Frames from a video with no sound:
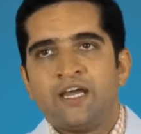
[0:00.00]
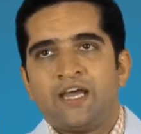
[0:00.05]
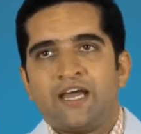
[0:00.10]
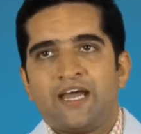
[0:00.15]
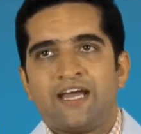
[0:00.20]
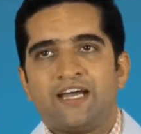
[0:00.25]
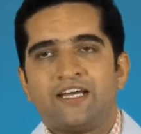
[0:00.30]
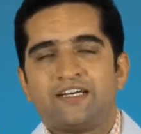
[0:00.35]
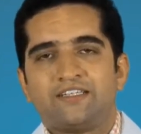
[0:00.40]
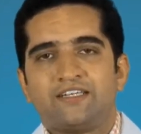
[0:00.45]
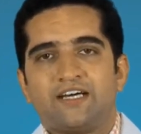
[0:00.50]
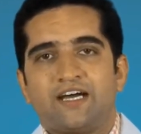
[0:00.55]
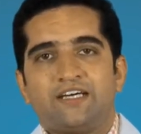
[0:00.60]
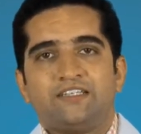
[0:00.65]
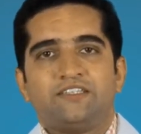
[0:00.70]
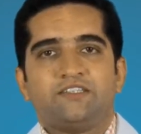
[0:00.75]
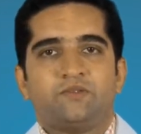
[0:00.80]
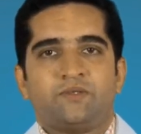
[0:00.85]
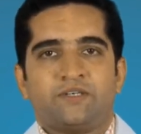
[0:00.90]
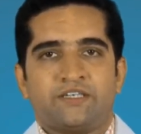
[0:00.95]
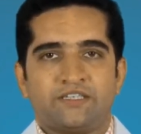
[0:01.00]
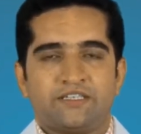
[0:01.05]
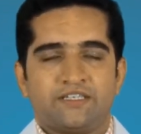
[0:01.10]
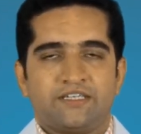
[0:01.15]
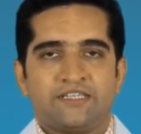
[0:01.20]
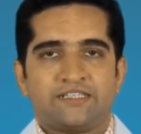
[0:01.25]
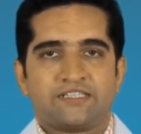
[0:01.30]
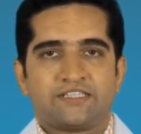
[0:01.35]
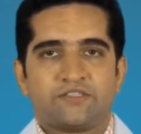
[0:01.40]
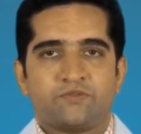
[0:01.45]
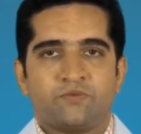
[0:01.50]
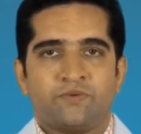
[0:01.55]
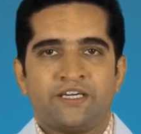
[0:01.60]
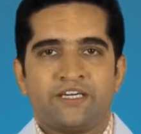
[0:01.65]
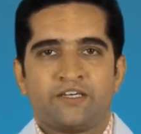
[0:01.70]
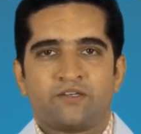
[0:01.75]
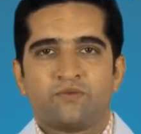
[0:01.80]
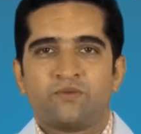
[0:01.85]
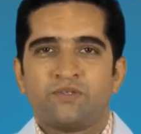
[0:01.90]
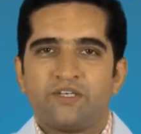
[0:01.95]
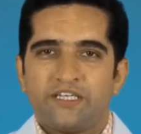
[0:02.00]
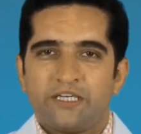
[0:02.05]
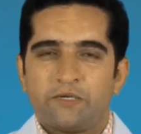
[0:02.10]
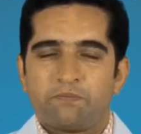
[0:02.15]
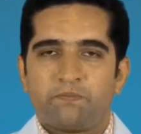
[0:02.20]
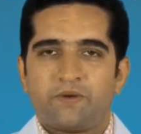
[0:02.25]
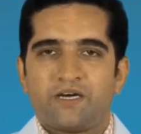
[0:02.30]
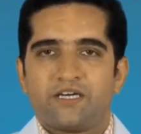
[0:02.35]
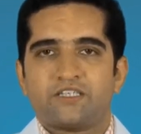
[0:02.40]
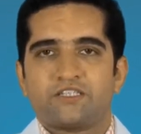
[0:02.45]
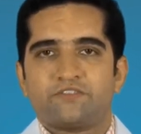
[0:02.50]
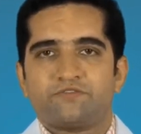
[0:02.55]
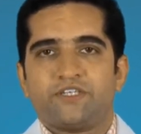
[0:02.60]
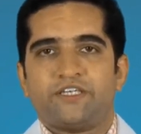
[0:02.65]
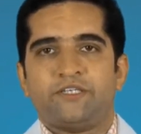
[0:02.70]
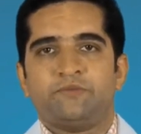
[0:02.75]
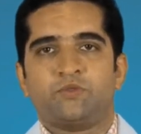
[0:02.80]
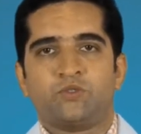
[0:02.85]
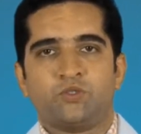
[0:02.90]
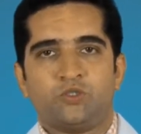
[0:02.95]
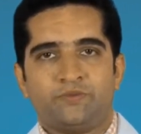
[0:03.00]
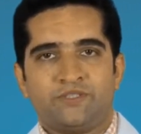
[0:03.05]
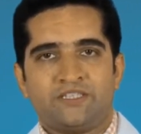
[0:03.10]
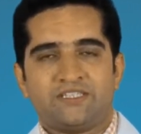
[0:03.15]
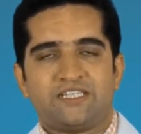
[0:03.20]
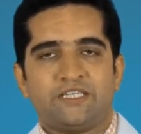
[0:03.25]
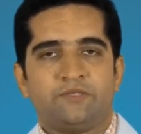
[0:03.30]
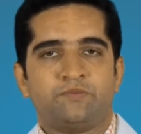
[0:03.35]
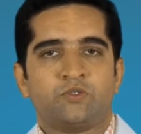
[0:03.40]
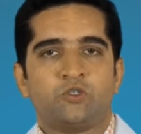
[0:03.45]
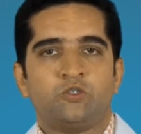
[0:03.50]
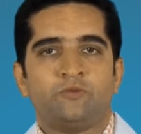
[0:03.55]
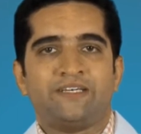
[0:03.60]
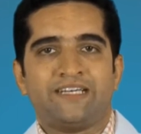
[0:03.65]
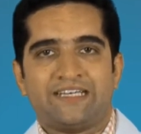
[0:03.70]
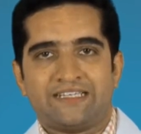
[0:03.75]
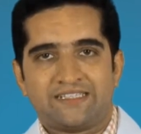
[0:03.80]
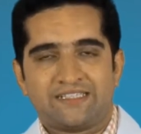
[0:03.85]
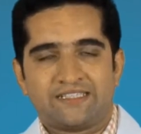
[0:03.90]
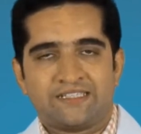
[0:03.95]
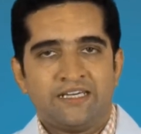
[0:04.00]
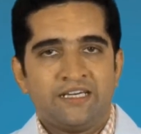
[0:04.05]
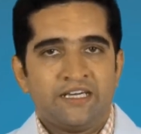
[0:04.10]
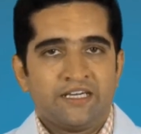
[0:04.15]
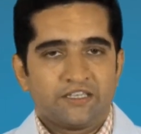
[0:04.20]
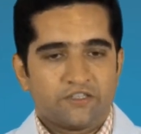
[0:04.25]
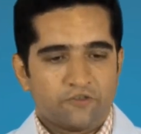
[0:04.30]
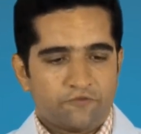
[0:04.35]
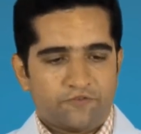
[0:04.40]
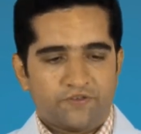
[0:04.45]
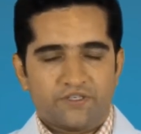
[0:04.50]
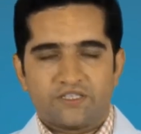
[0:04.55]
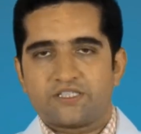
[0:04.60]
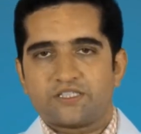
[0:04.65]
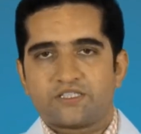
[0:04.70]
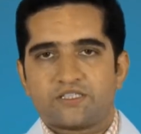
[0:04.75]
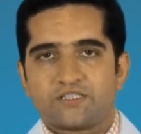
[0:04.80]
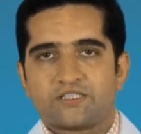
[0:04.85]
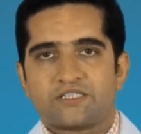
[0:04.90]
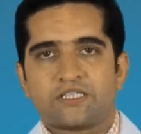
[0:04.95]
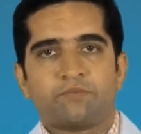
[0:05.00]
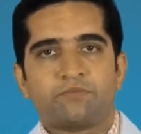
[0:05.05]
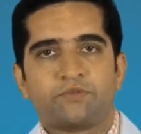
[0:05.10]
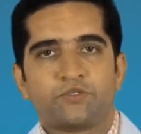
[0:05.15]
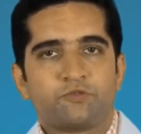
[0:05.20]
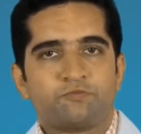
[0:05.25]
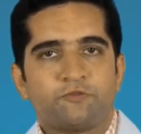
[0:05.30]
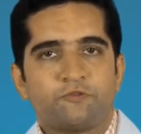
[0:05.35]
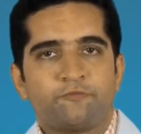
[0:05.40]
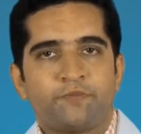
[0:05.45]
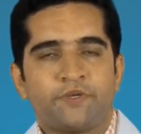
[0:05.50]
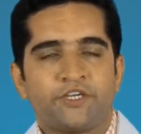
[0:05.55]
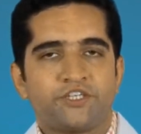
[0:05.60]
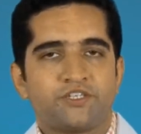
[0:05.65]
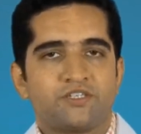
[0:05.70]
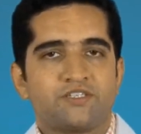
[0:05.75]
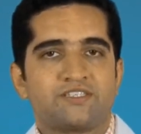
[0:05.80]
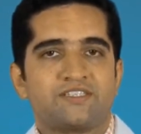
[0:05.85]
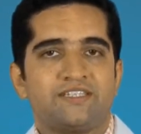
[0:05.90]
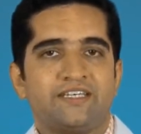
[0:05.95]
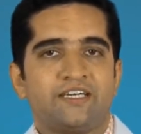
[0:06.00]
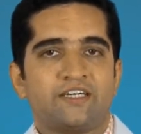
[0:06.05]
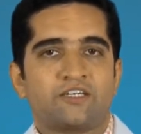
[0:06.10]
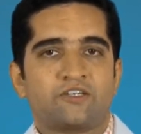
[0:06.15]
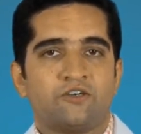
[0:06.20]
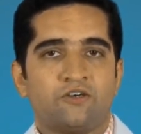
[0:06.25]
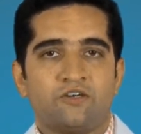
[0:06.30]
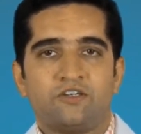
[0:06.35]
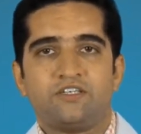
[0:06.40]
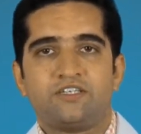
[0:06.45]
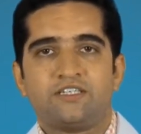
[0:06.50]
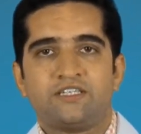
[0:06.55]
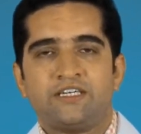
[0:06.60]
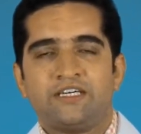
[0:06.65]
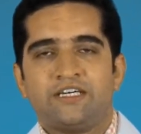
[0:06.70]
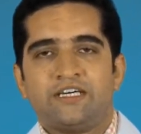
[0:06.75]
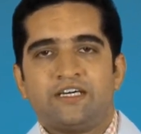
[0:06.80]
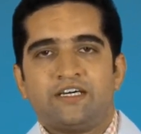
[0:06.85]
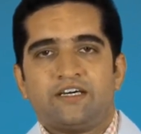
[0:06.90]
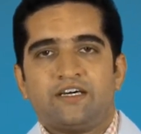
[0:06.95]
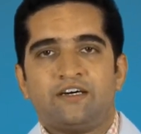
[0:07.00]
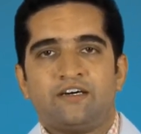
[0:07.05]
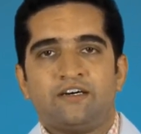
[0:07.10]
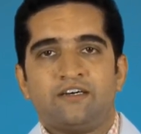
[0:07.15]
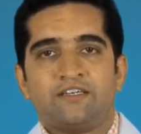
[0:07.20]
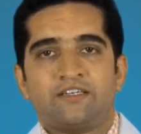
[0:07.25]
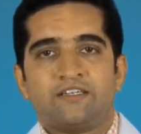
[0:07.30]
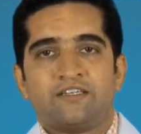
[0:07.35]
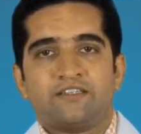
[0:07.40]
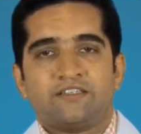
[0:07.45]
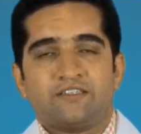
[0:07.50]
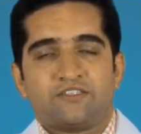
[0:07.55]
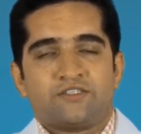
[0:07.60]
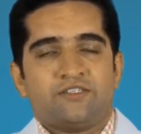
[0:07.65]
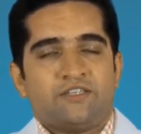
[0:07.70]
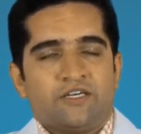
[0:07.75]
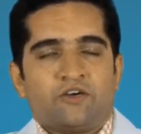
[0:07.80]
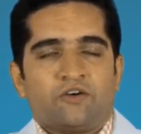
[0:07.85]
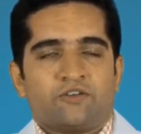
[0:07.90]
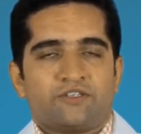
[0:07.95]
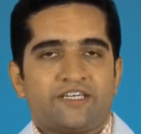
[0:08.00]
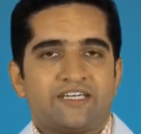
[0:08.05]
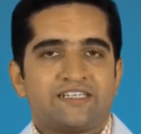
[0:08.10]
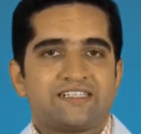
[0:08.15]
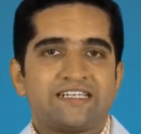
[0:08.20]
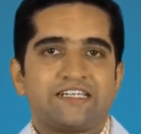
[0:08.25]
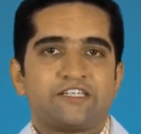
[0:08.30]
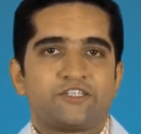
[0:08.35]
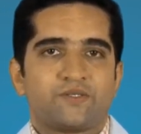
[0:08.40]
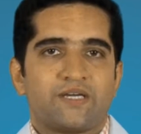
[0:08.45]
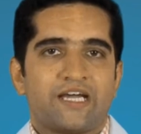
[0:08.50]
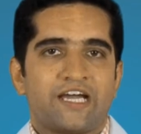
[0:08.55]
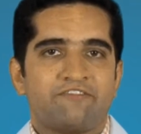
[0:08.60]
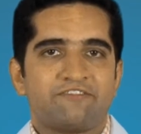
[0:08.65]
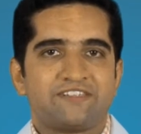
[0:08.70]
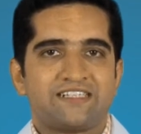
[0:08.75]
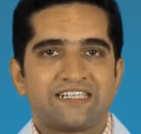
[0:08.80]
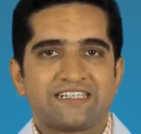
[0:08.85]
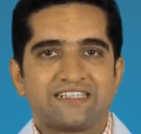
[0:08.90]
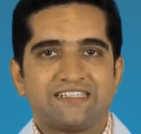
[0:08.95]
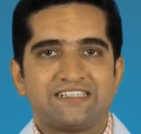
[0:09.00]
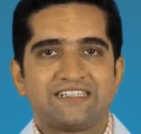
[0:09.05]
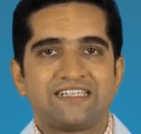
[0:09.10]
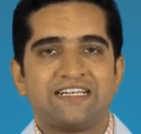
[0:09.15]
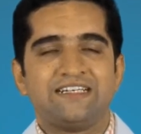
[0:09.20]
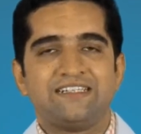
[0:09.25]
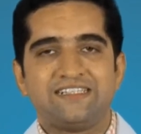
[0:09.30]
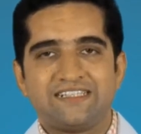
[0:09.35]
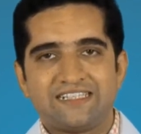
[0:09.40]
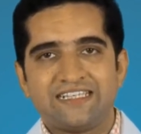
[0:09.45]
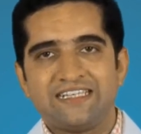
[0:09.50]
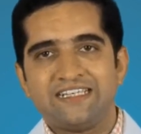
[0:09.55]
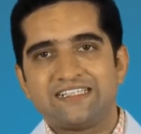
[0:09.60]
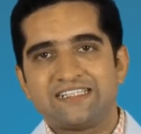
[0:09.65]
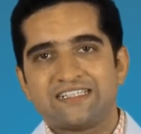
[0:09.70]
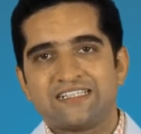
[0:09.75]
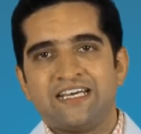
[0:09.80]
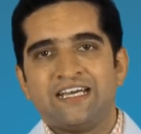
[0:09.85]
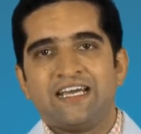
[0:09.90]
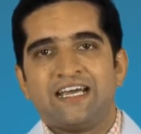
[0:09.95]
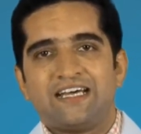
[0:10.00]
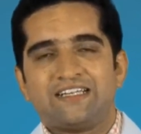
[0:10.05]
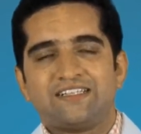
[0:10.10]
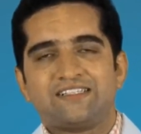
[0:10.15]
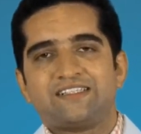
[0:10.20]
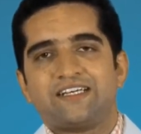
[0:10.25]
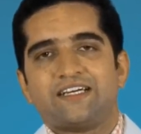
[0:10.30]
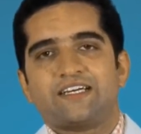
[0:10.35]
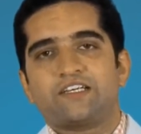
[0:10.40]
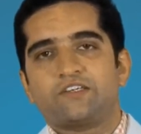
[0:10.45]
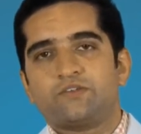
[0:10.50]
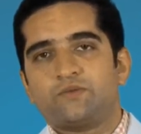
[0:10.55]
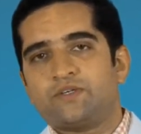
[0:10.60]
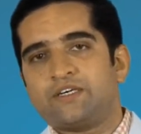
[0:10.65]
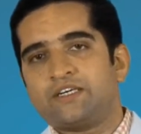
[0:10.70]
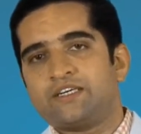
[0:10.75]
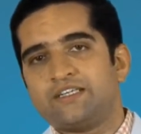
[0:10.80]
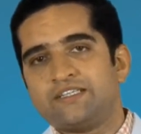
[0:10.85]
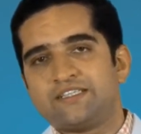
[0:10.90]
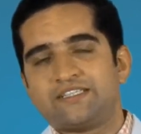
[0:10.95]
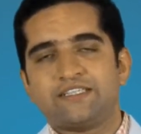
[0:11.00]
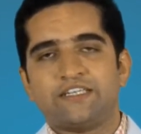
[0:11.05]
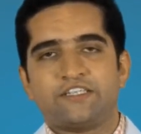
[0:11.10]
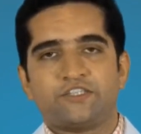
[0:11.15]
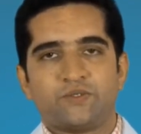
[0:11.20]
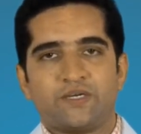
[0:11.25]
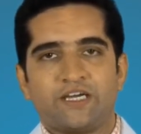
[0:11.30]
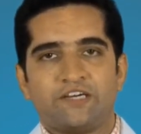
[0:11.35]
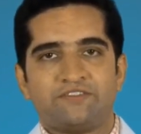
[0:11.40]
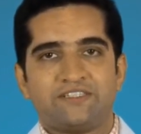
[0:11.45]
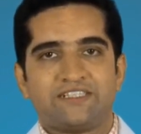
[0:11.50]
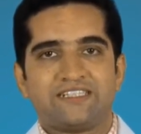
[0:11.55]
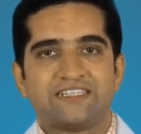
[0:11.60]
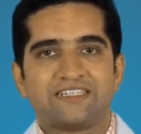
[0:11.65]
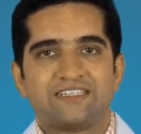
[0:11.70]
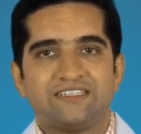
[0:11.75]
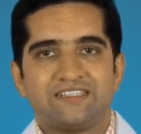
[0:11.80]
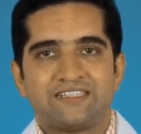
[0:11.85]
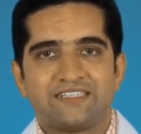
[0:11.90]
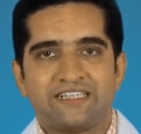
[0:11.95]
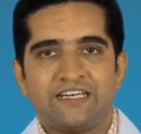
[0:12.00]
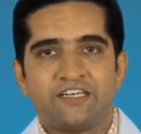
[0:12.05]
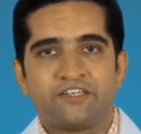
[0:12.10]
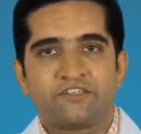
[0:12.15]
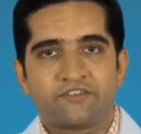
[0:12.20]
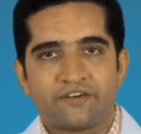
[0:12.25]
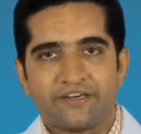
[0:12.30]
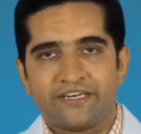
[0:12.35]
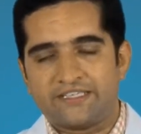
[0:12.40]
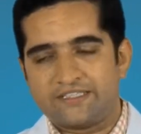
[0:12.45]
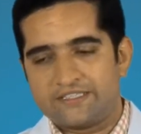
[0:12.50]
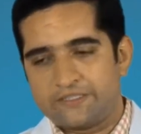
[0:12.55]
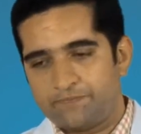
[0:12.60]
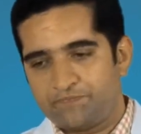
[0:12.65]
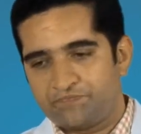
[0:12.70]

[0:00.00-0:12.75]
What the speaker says: and the other one is where only a part of the hemoglobin is hemoglobin S. The first subgroup of patients, they are called or they are said to have sickle cell disease, and the second one is said to have the sickle cell trait.